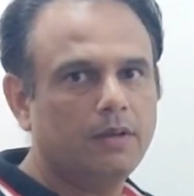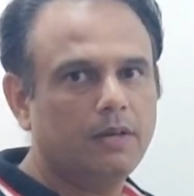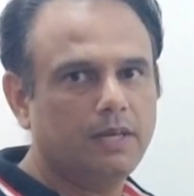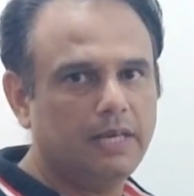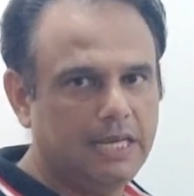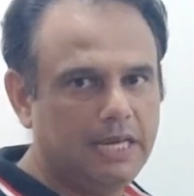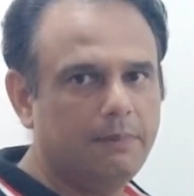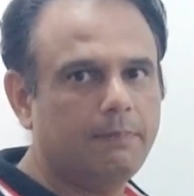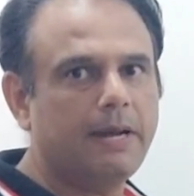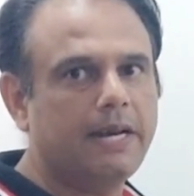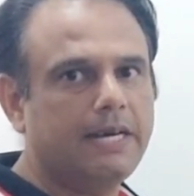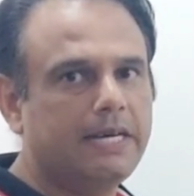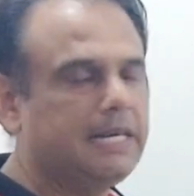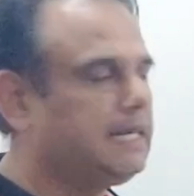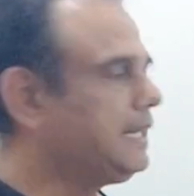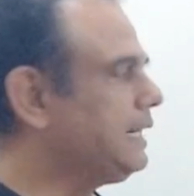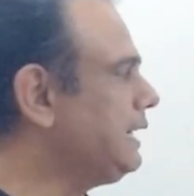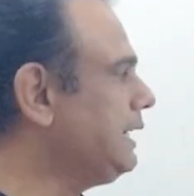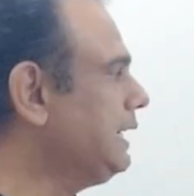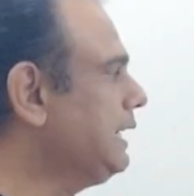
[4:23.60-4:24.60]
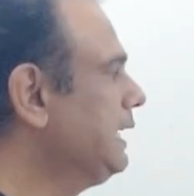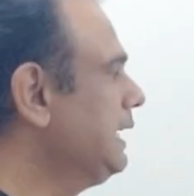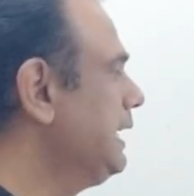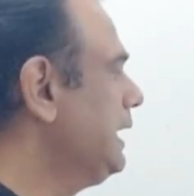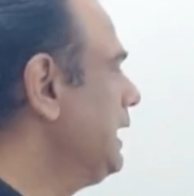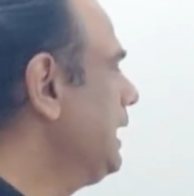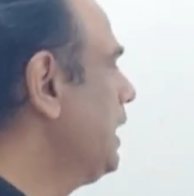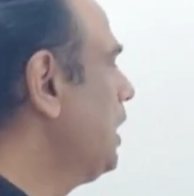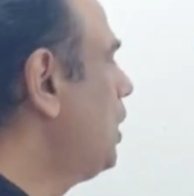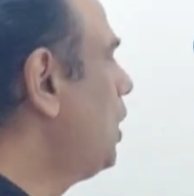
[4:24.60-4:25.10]
d by dt
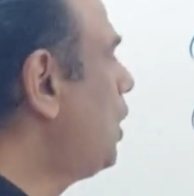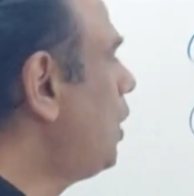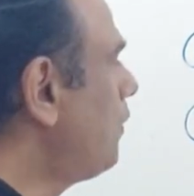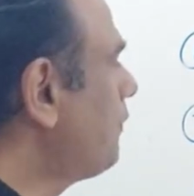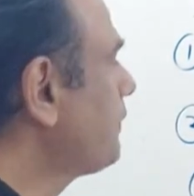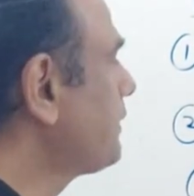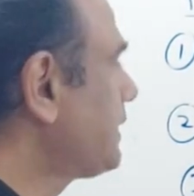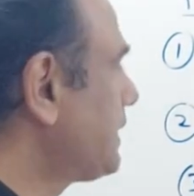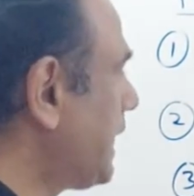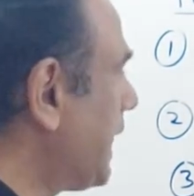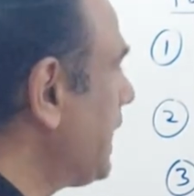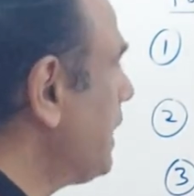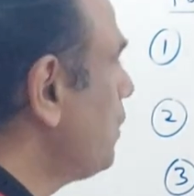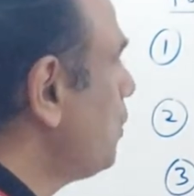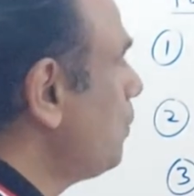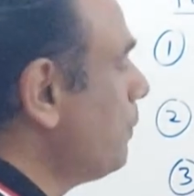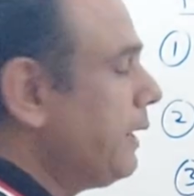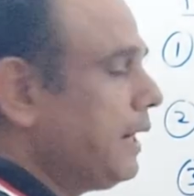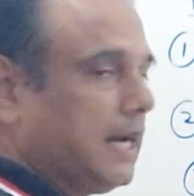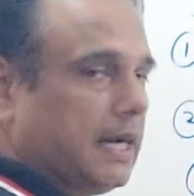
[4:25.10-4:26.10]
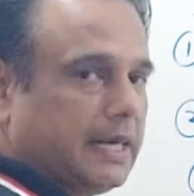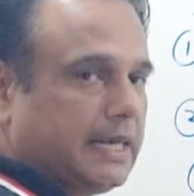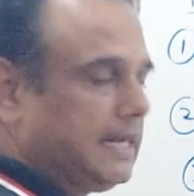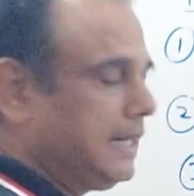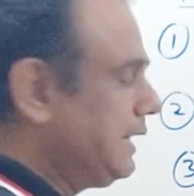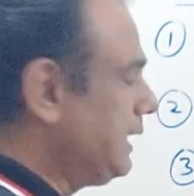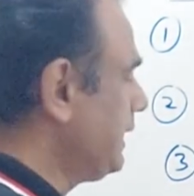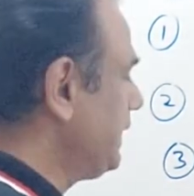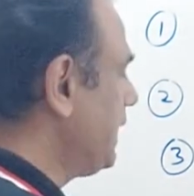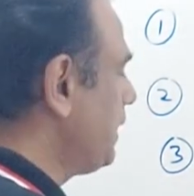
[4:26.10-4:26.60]
of sin omega
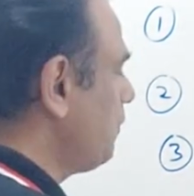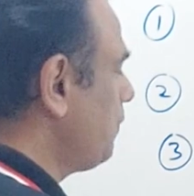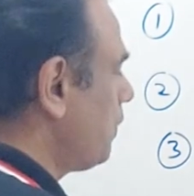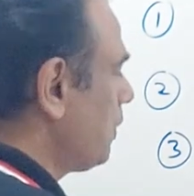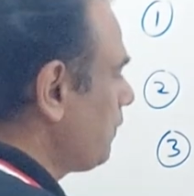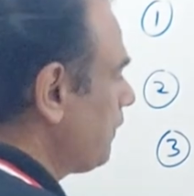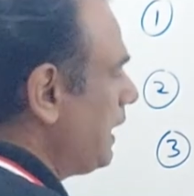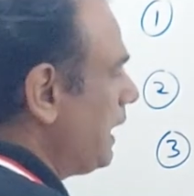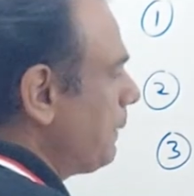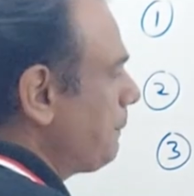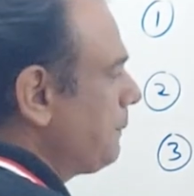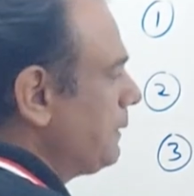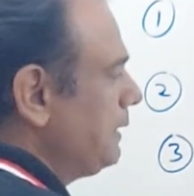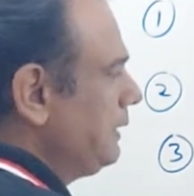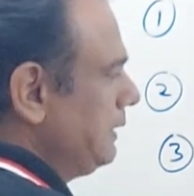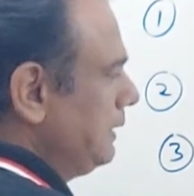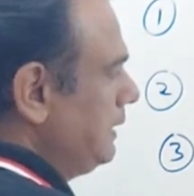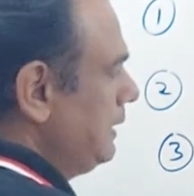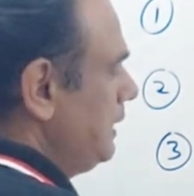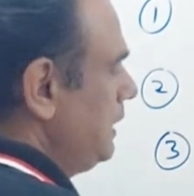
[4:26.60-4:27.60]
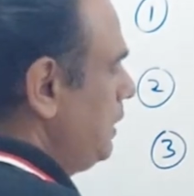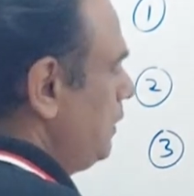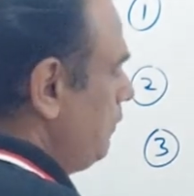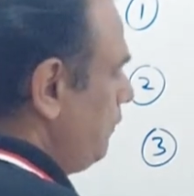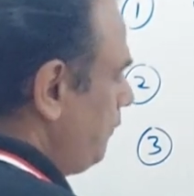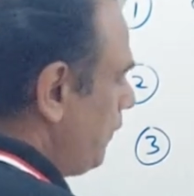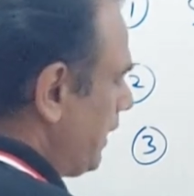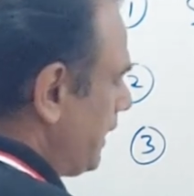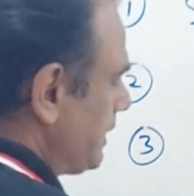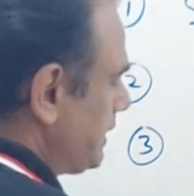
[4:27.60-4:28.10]
t, then what will happen?
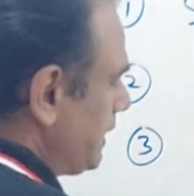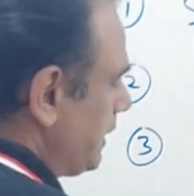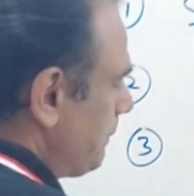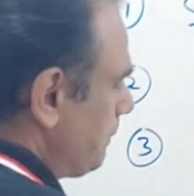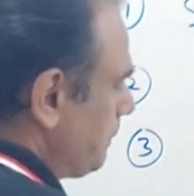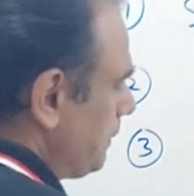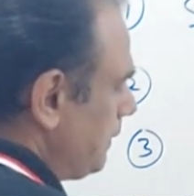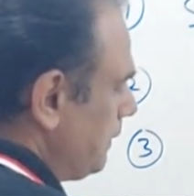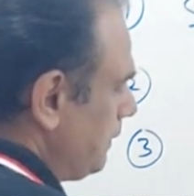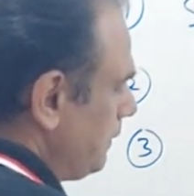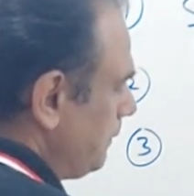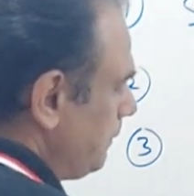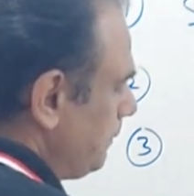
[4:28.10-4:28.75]
For example,